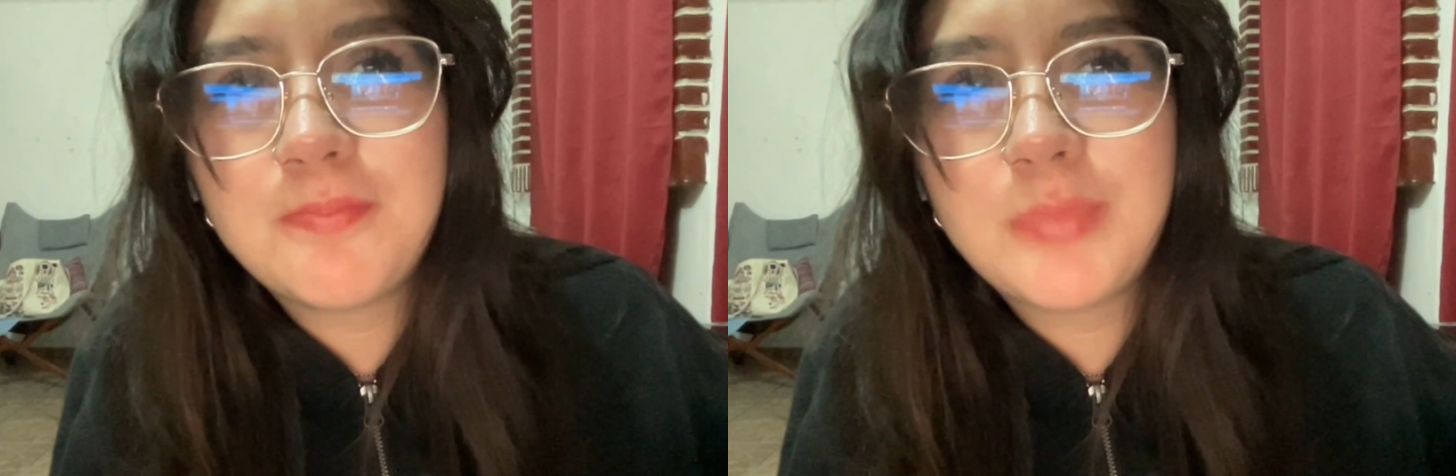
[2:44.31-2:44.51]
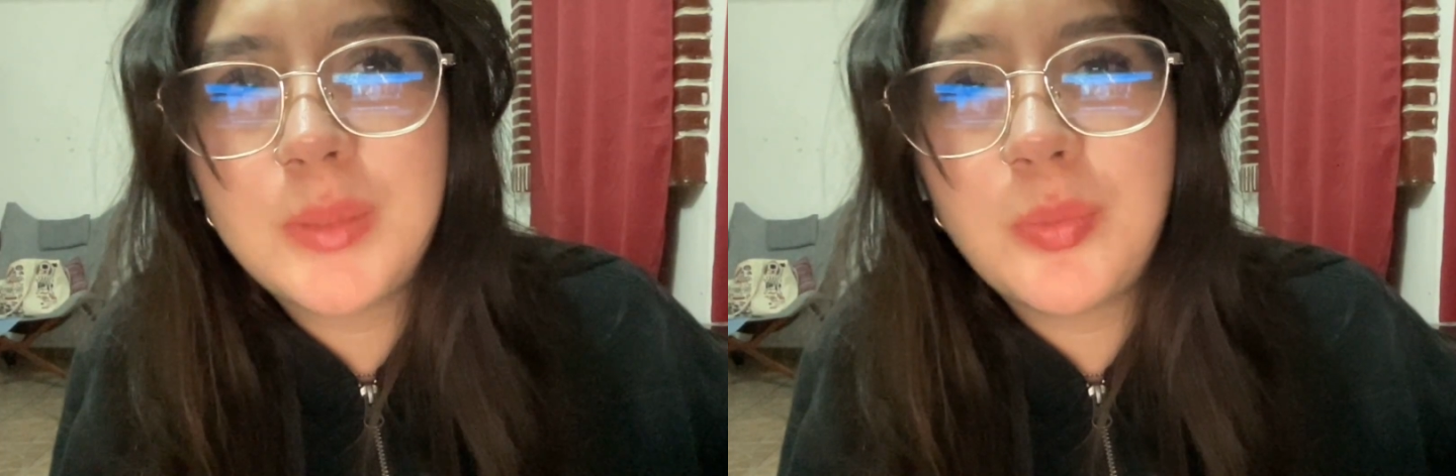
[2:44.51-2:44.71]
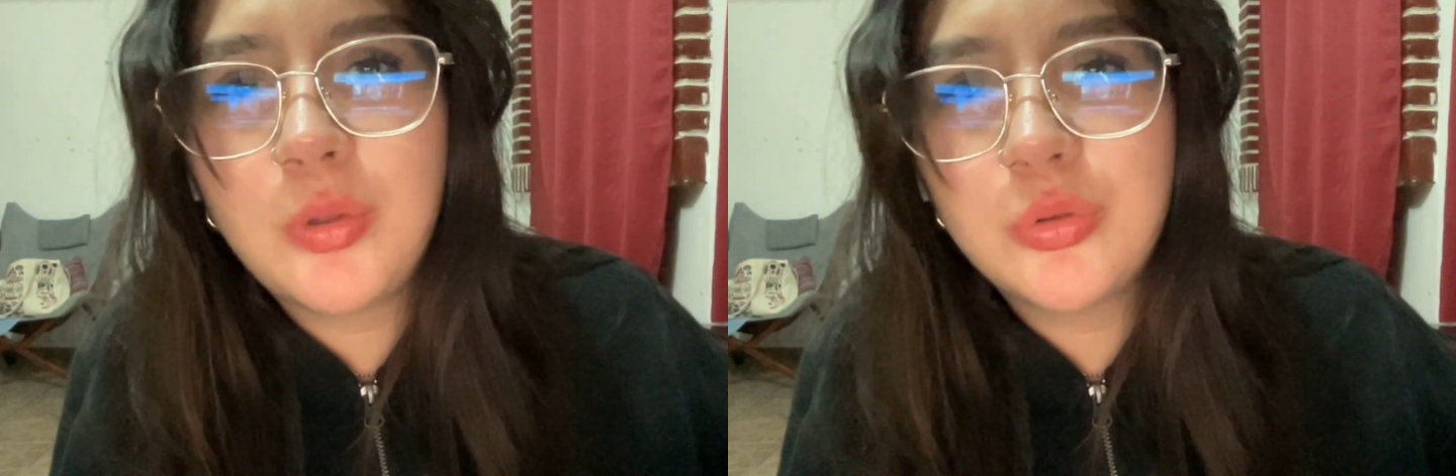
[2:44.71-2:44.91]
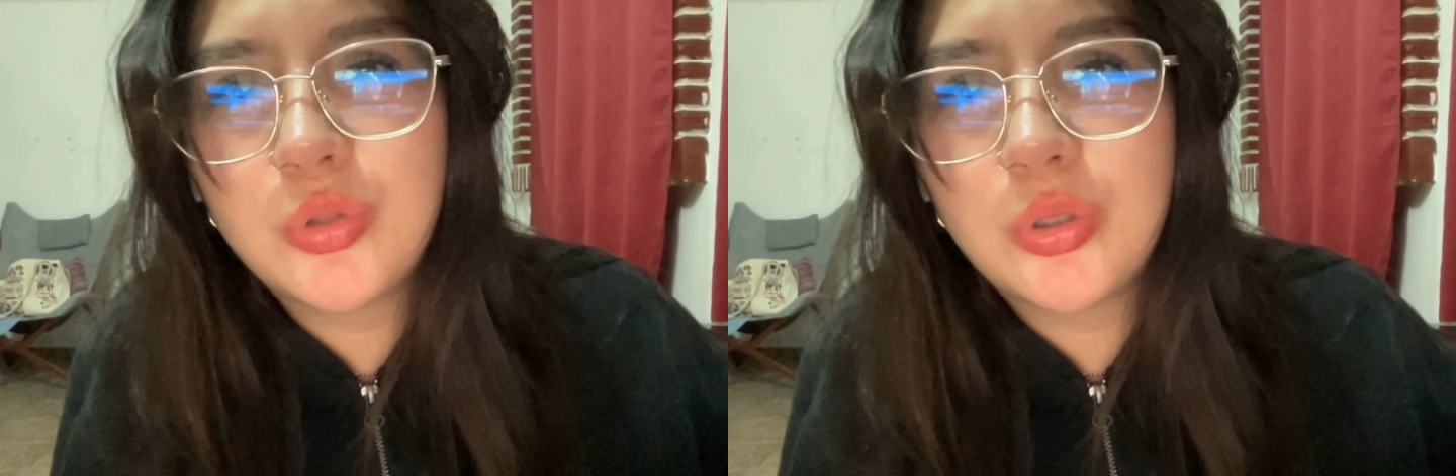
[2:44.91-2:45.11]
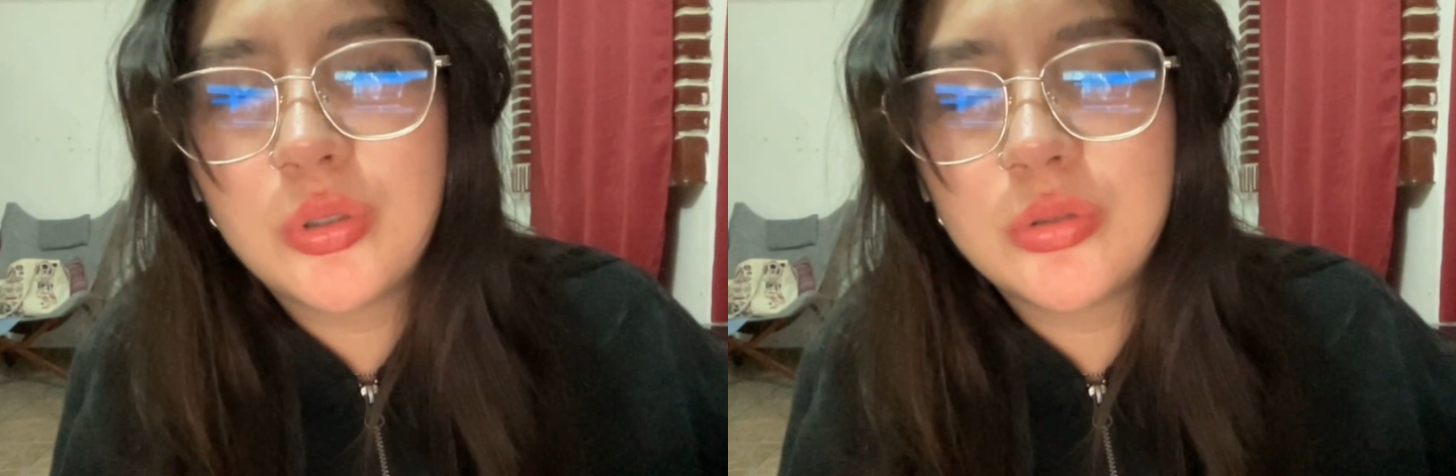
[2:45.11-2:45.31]
people
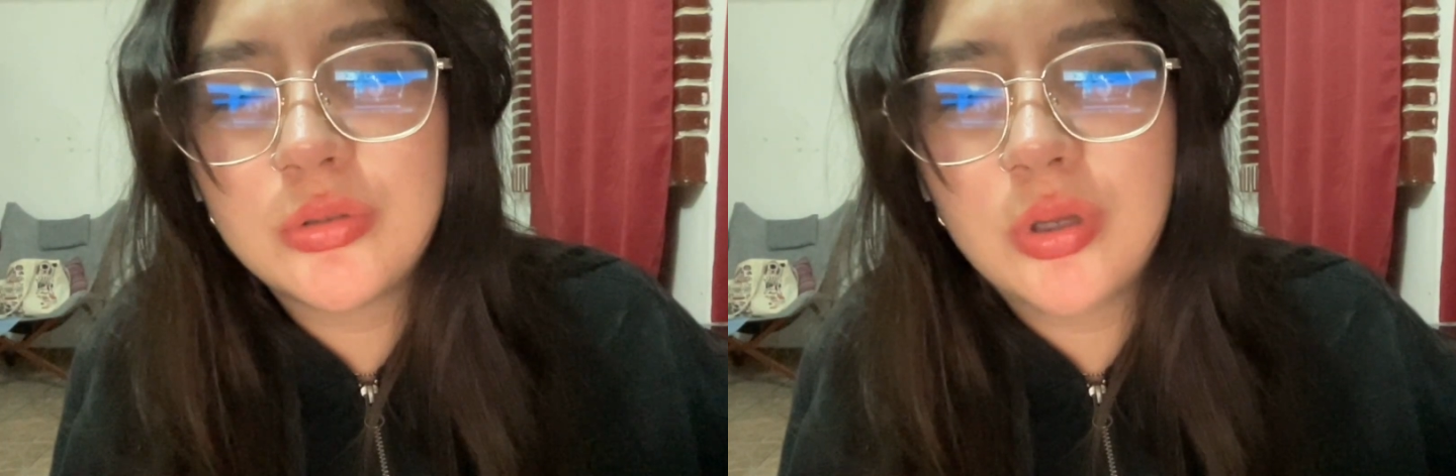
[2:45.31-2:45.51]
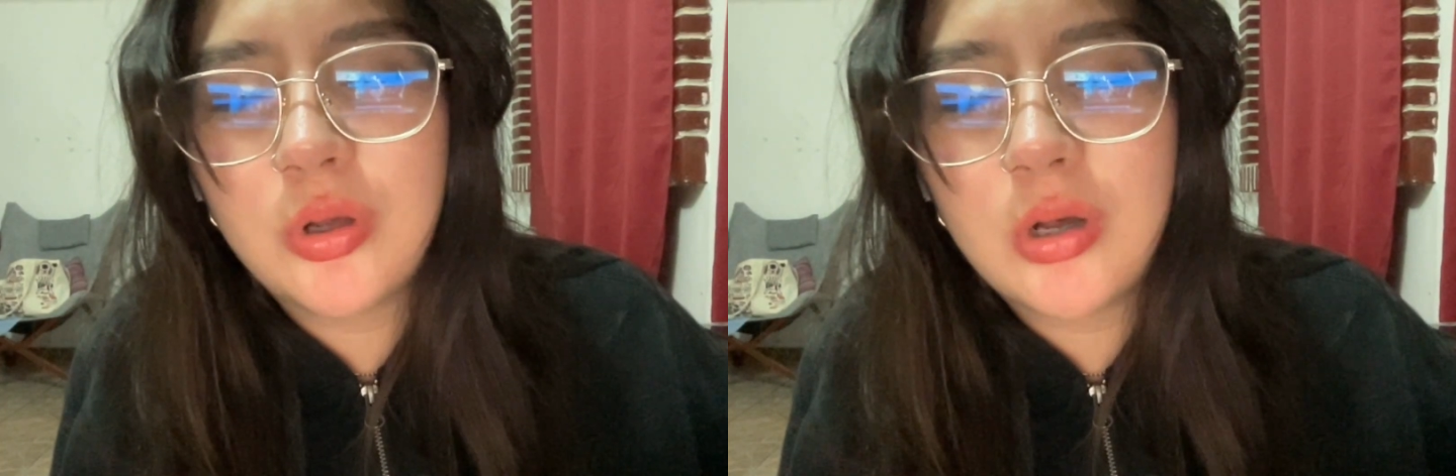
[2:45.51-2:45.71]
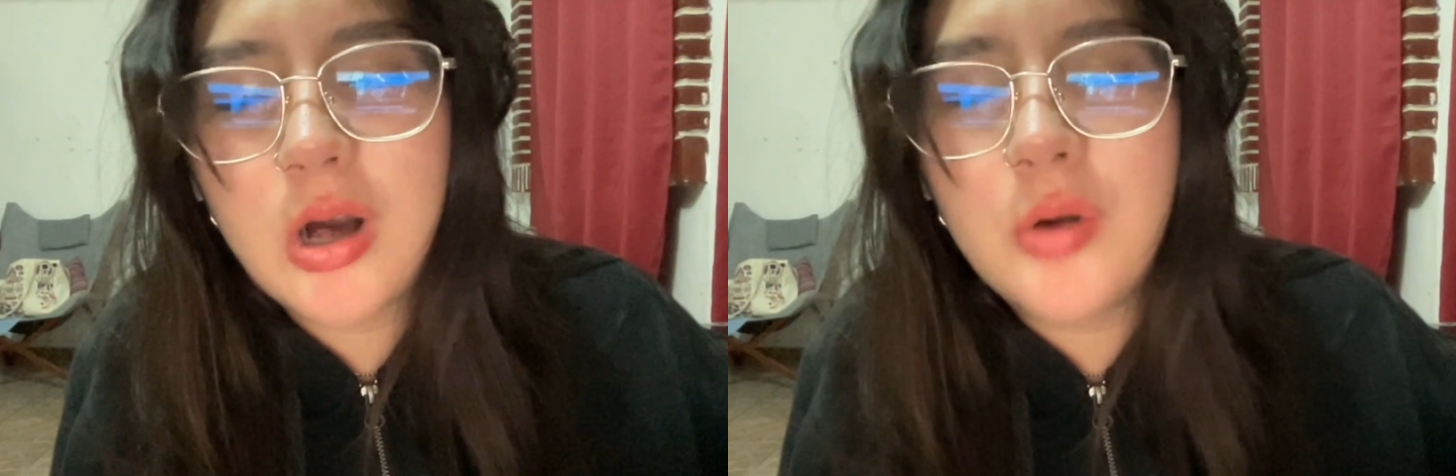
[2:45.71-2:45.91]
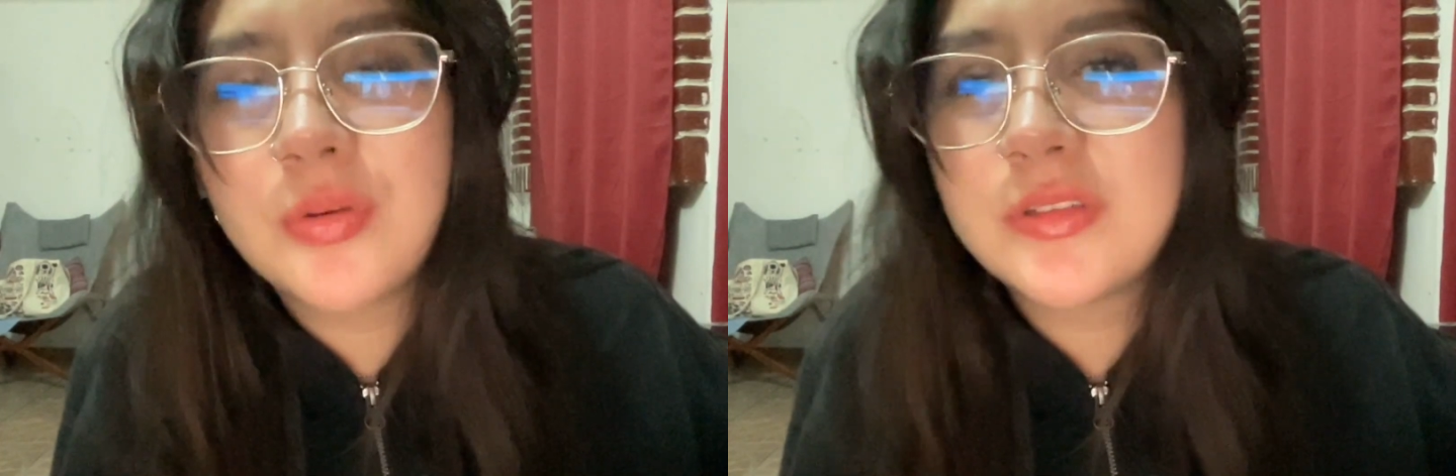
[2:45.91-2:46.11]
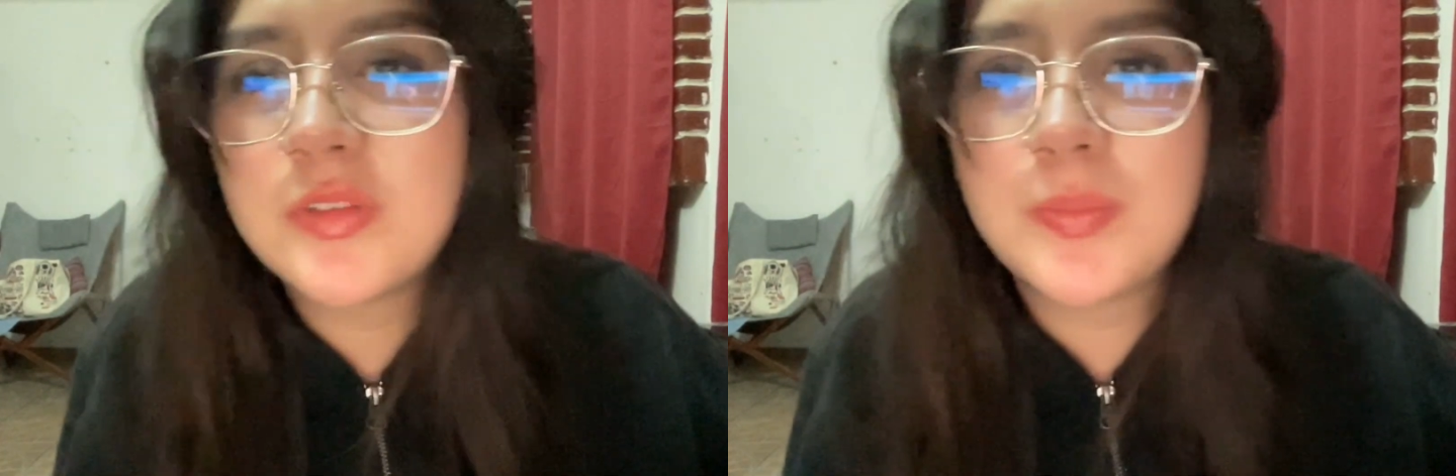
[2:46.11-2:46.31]
don't
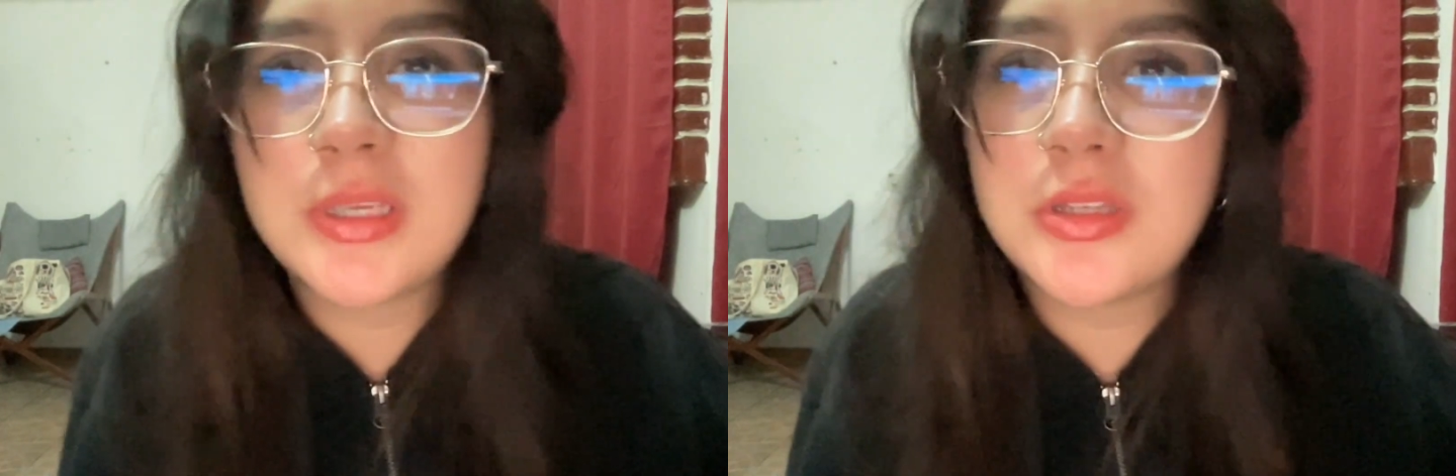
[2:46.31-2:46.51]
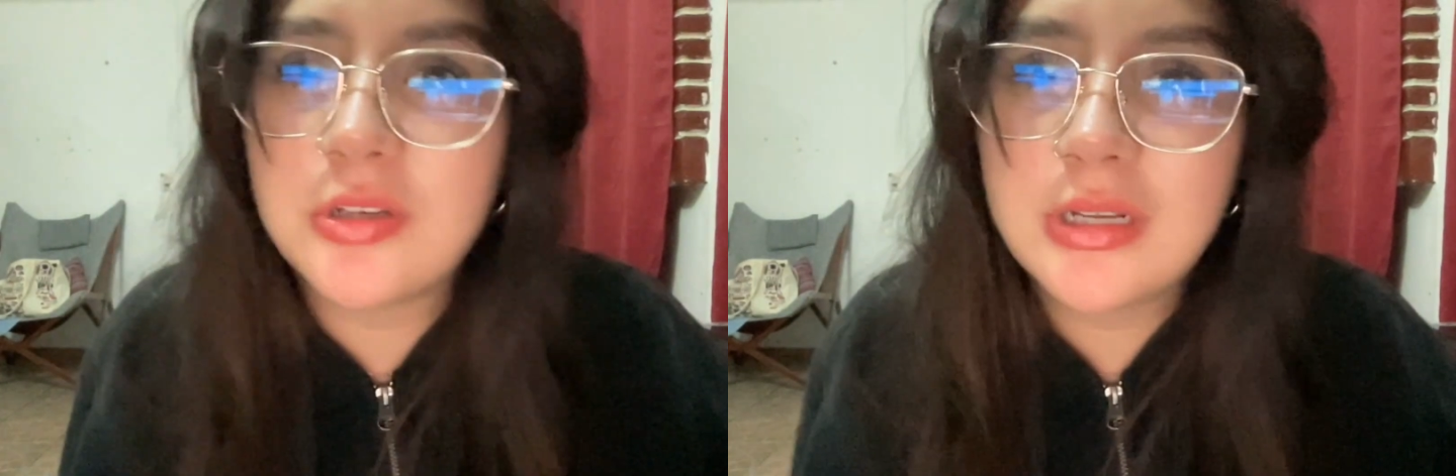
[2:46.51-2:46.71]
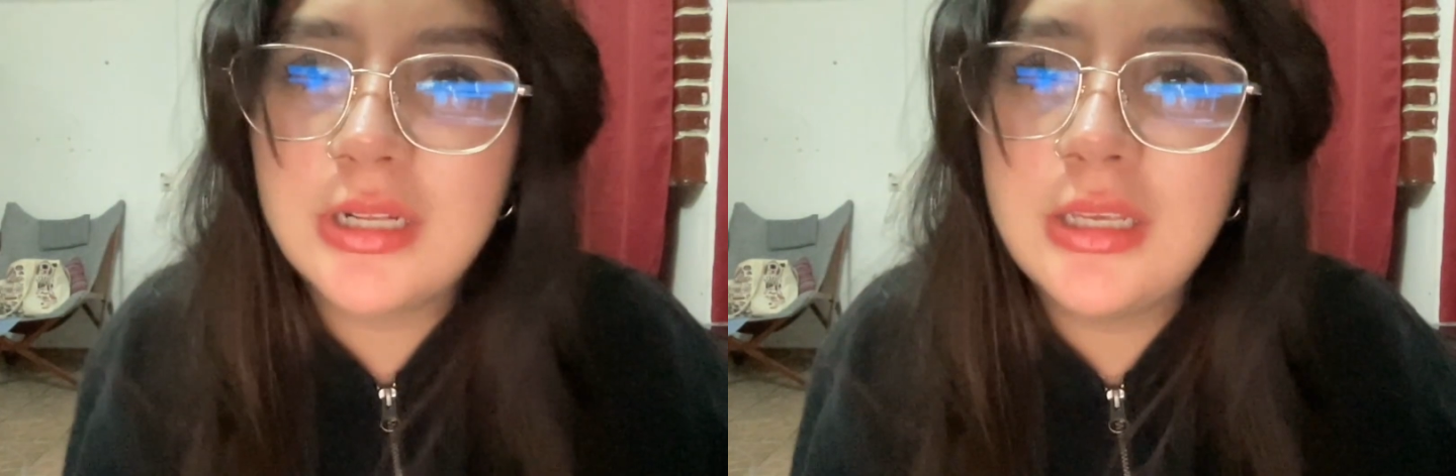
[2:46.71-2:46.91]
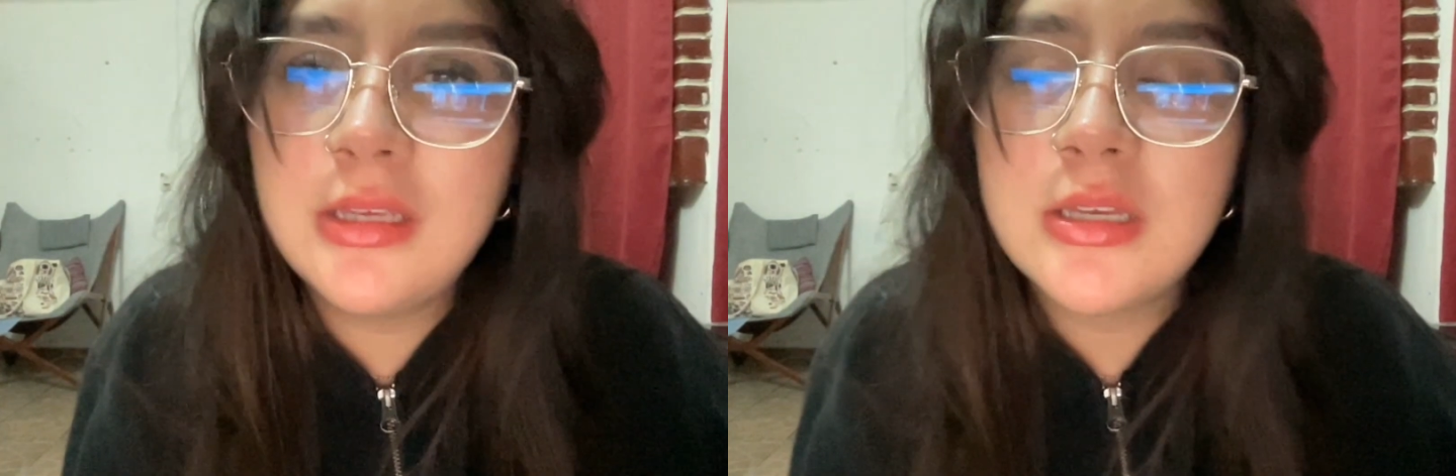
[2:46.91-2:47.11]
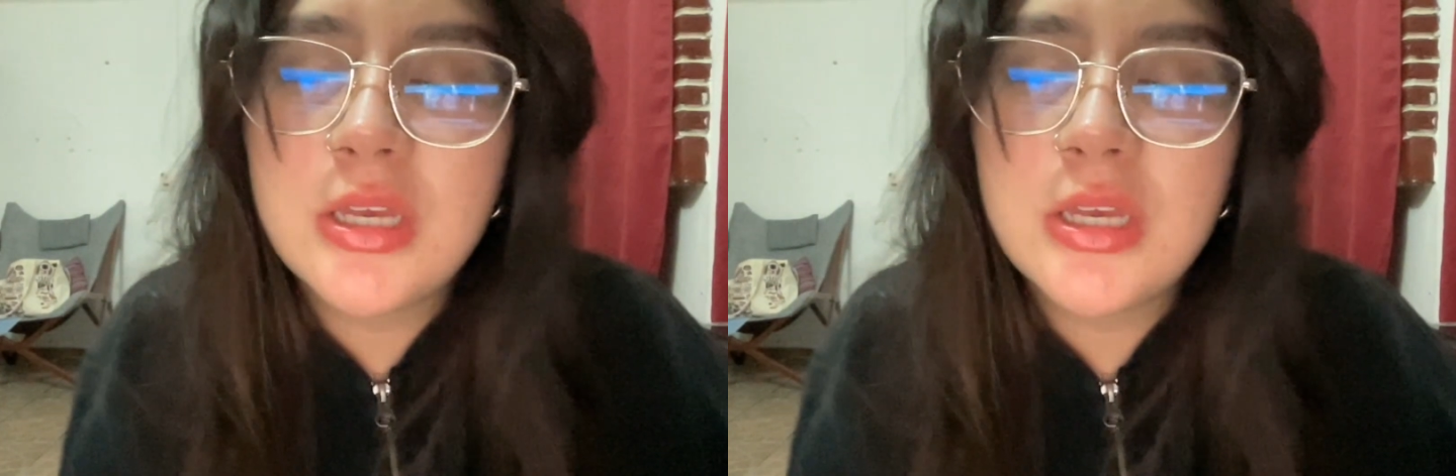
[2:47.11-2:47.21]
always speak directly.